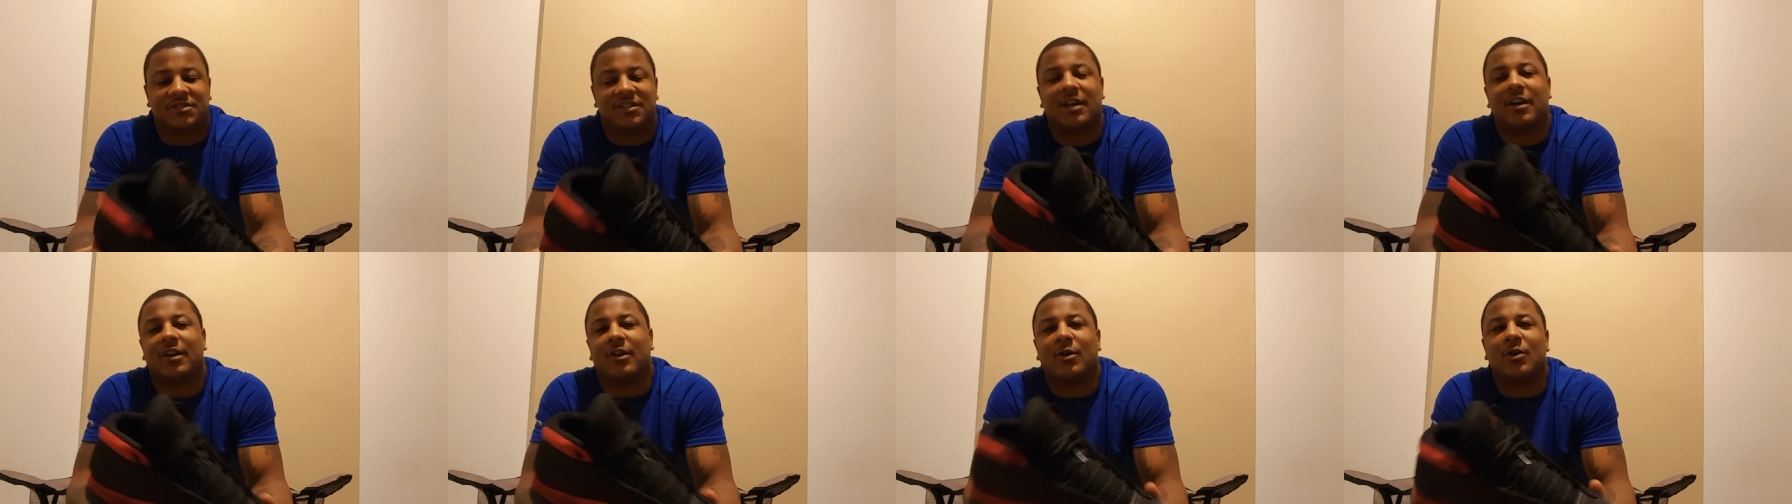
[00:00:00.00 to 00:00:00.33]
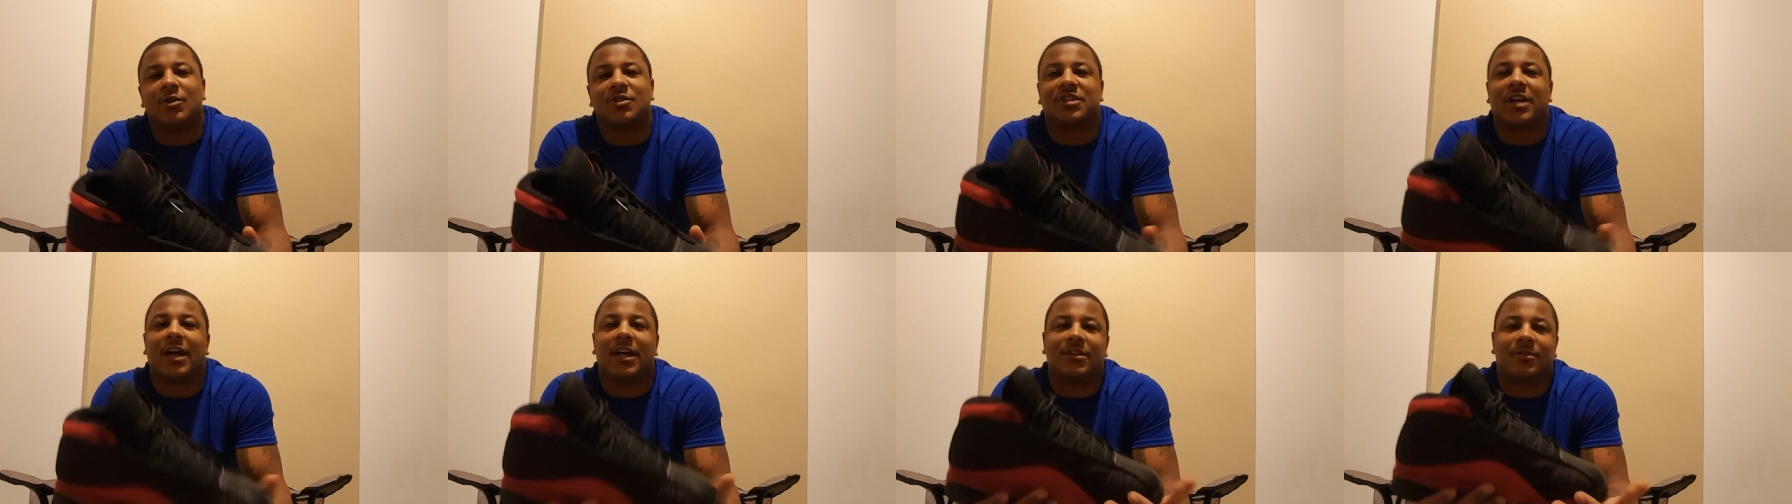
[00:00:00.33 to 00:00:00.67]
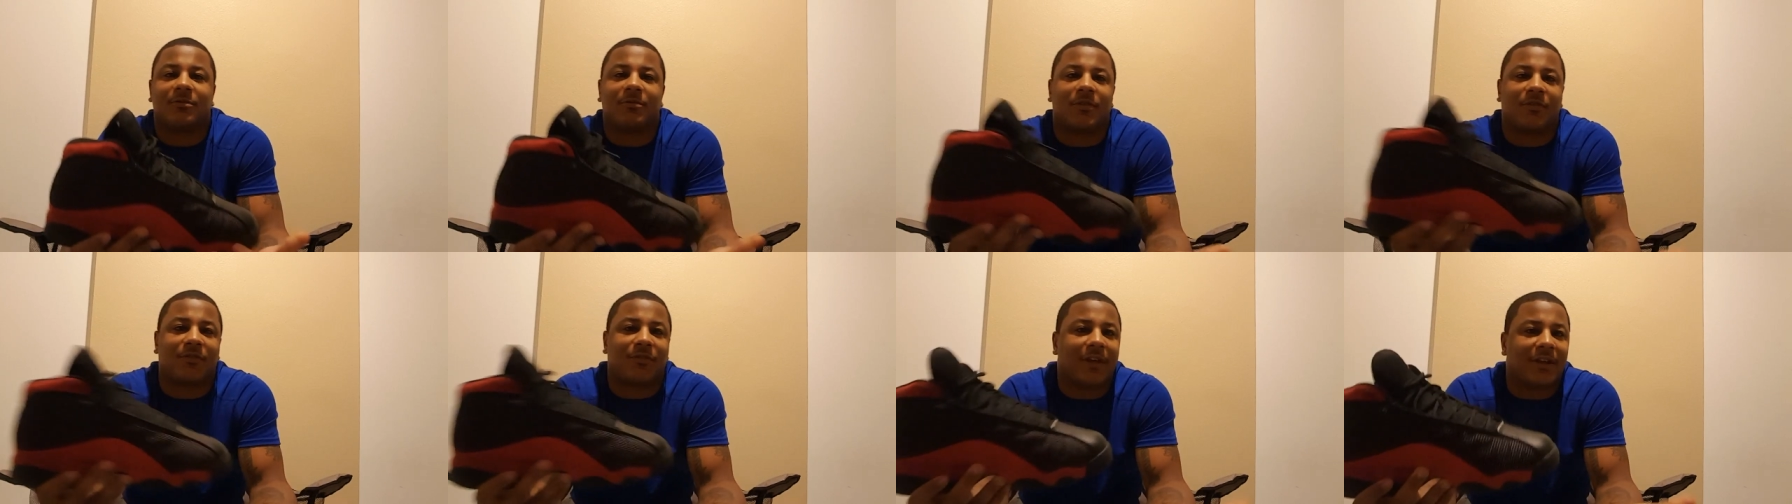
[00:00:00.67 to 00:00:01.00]
Now, those got the
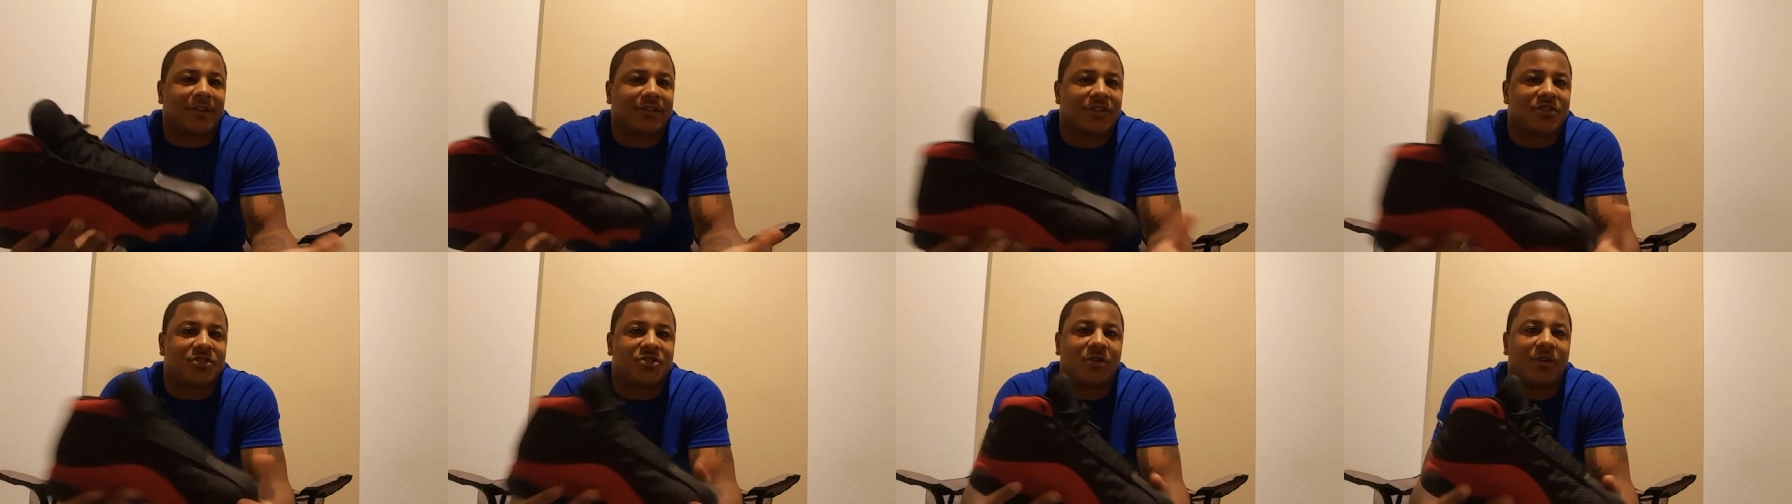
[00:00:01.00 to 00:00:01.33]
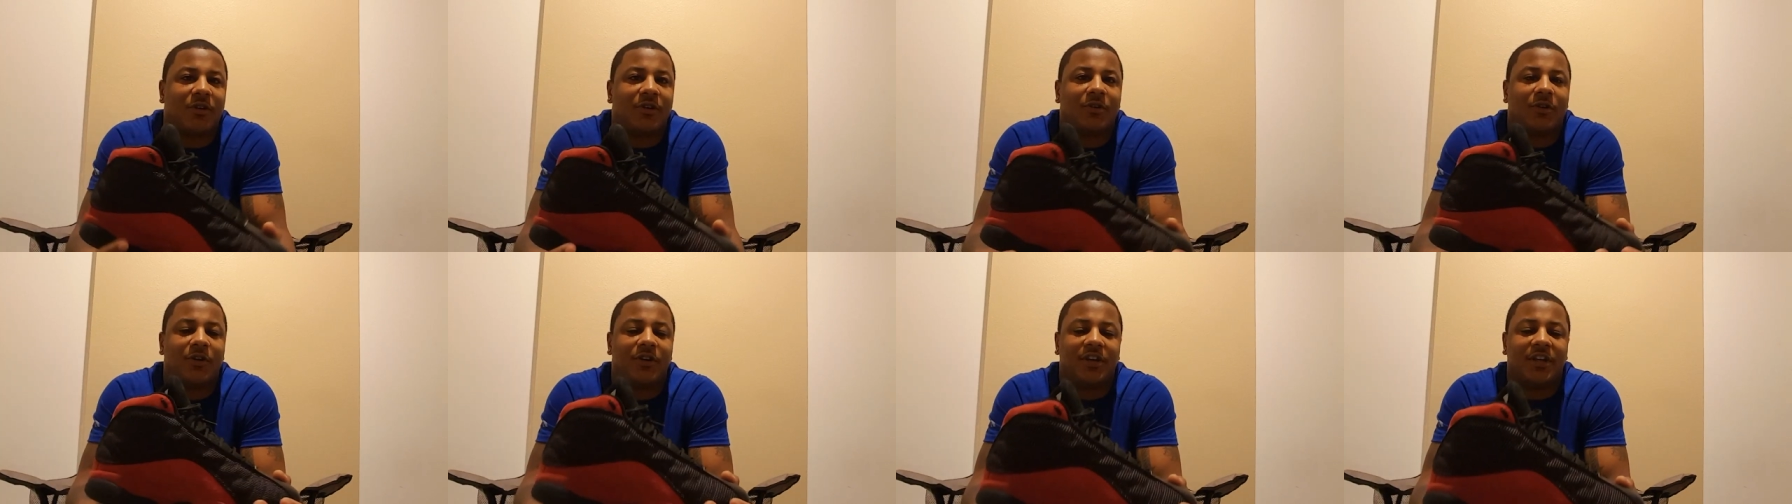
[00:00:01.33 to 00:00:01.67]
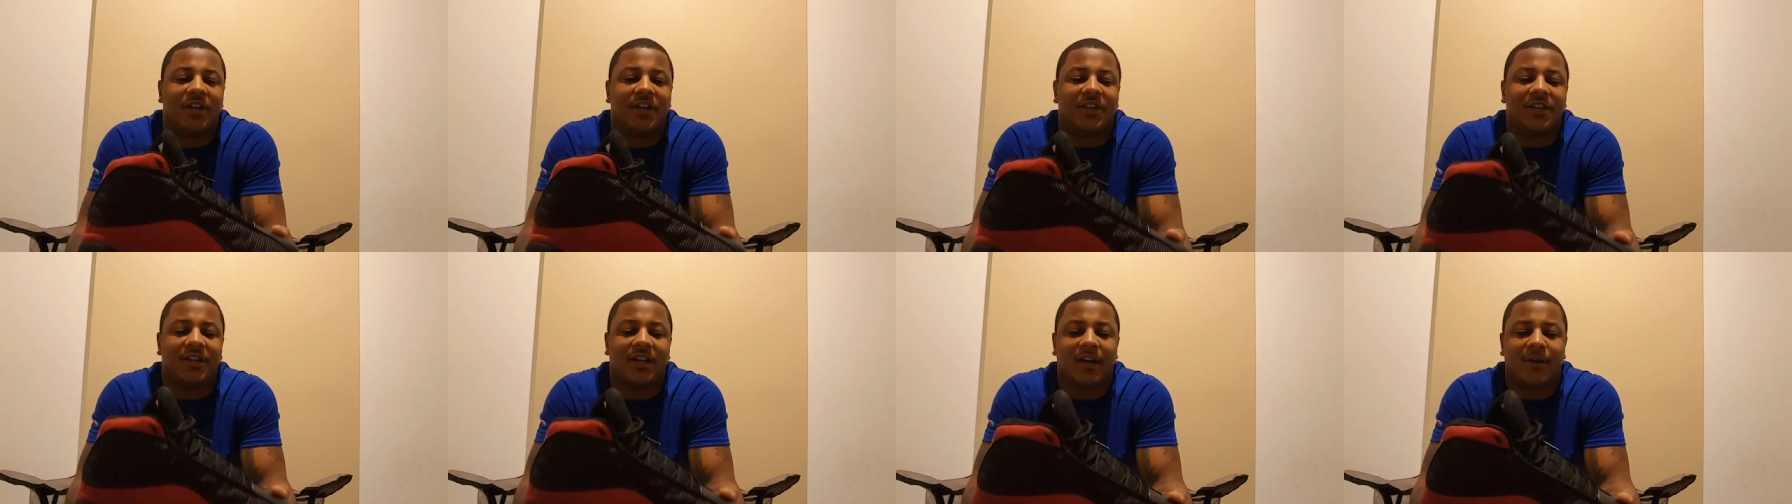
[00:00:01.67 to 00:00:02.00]
reflector joint on
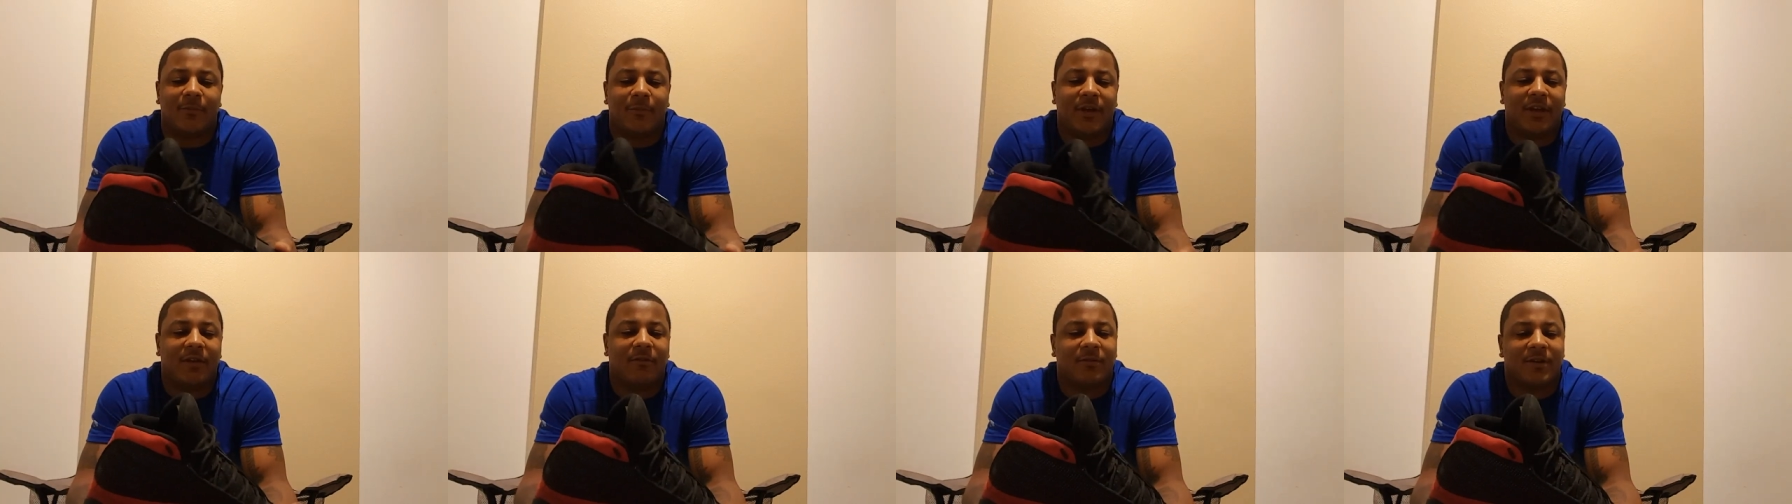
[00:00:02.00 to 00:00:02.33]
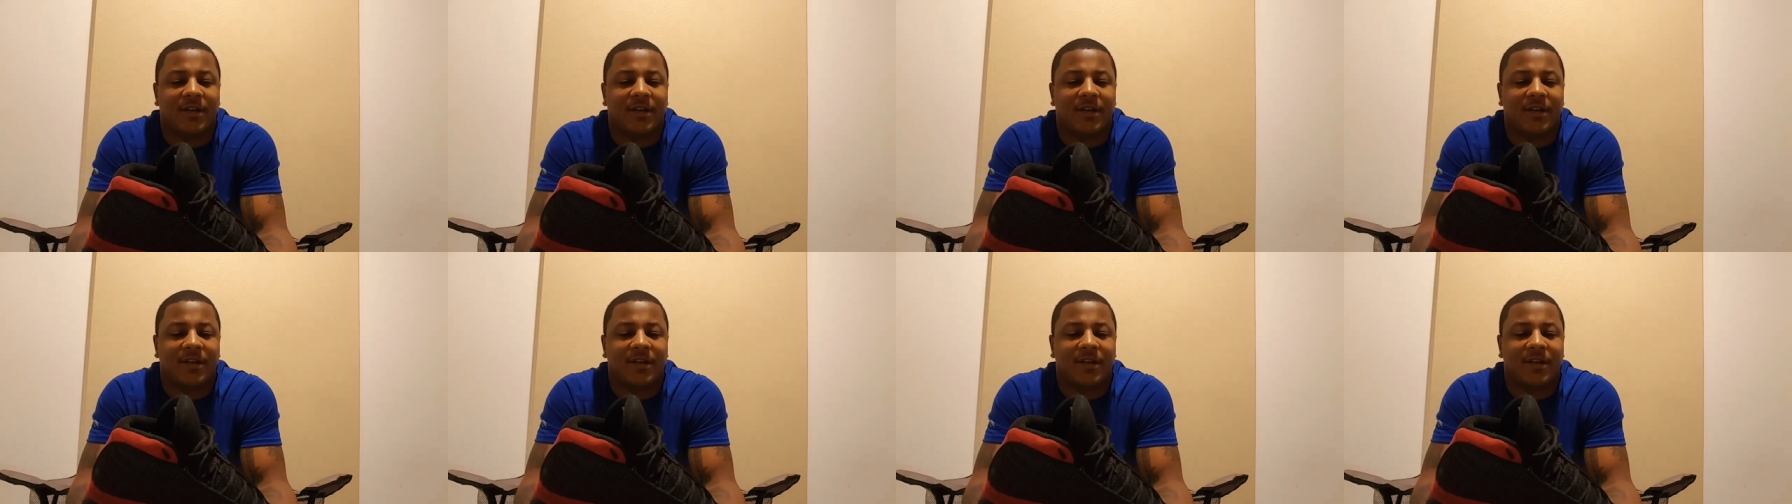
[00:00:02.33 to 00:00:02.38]
there, you know what I mean?